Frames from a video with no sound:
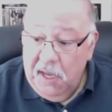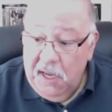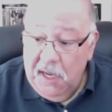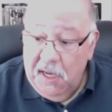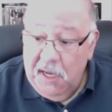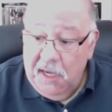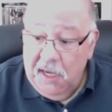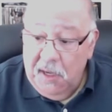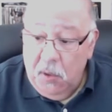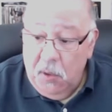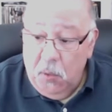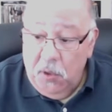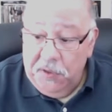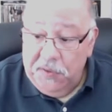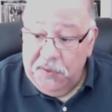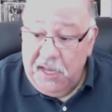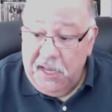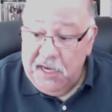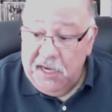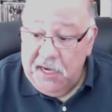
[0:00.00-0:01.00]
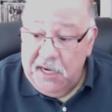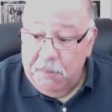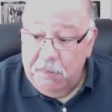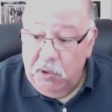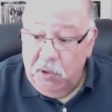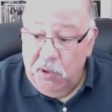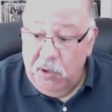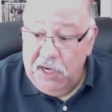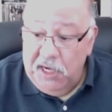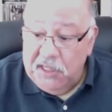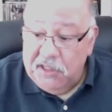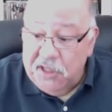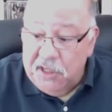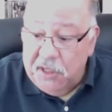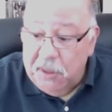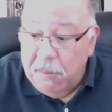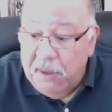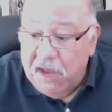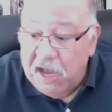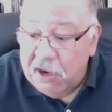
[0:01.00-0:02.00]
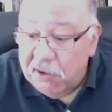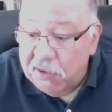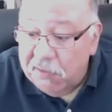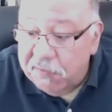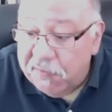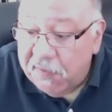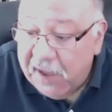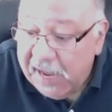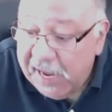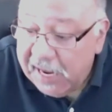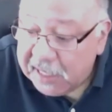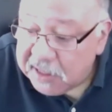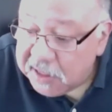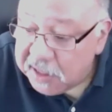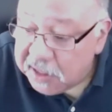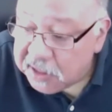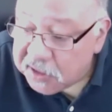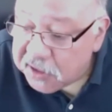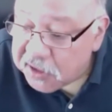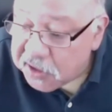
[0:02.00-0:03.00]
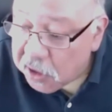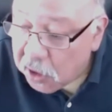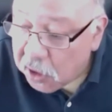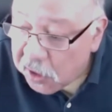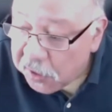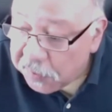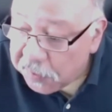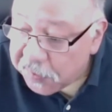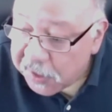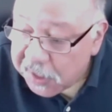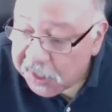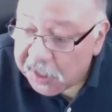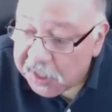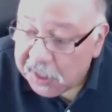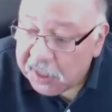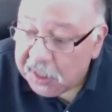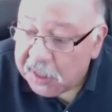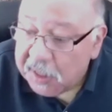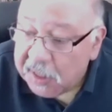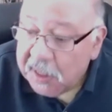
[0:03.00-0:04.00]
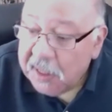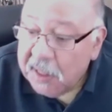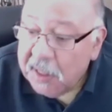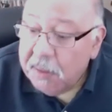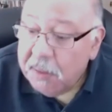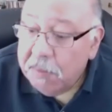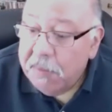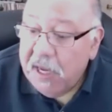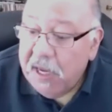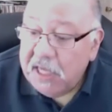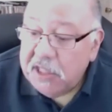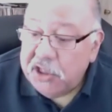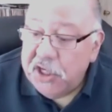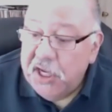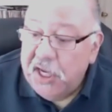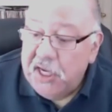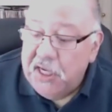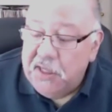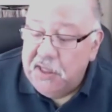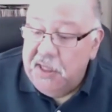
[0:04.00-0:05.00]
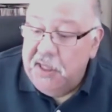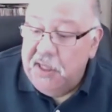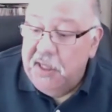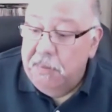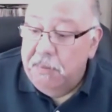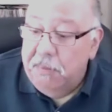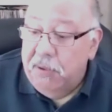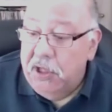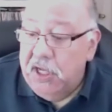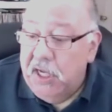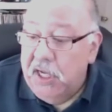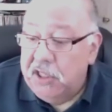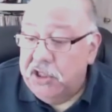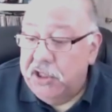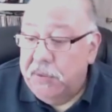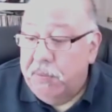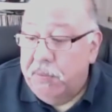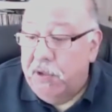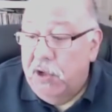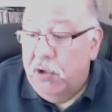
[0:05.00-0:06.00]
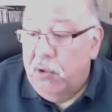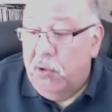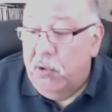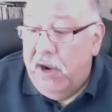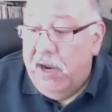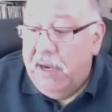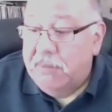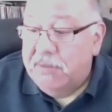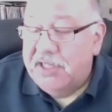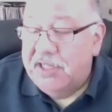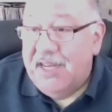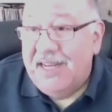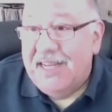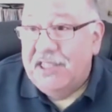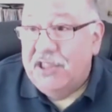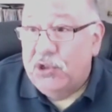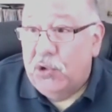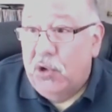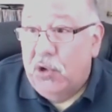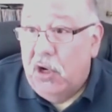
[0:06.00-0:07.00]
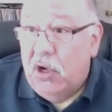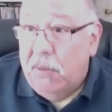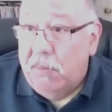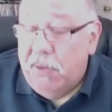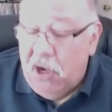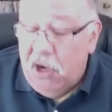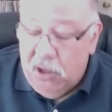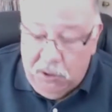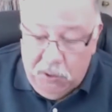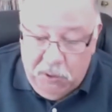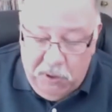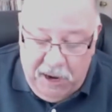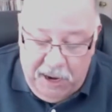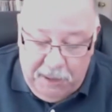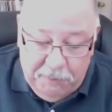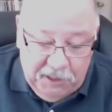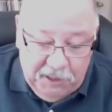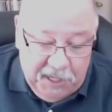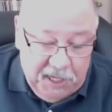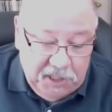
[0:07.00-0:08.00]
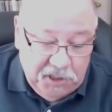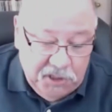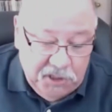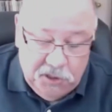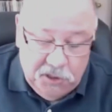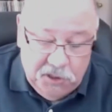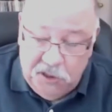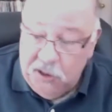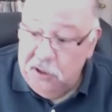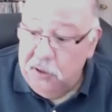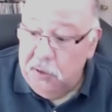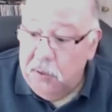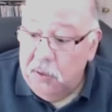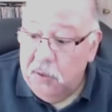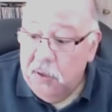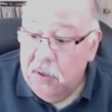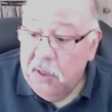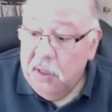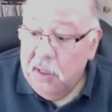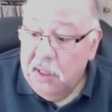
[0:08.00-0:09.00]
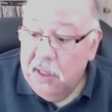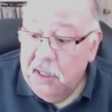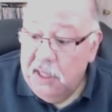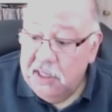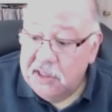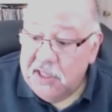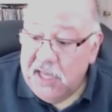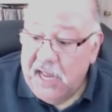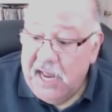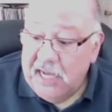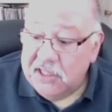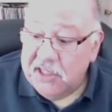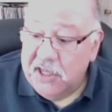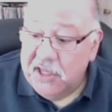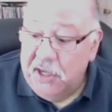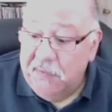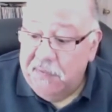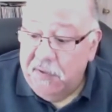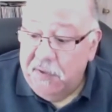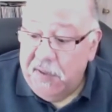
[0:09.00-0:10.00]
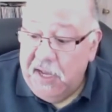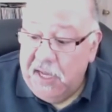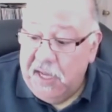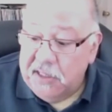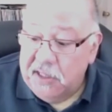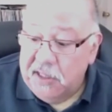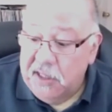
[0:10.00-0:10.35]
what that number is. And a matter of fact, it's on the Paycheck Protection Program second draw borrower application 2. It's asking for that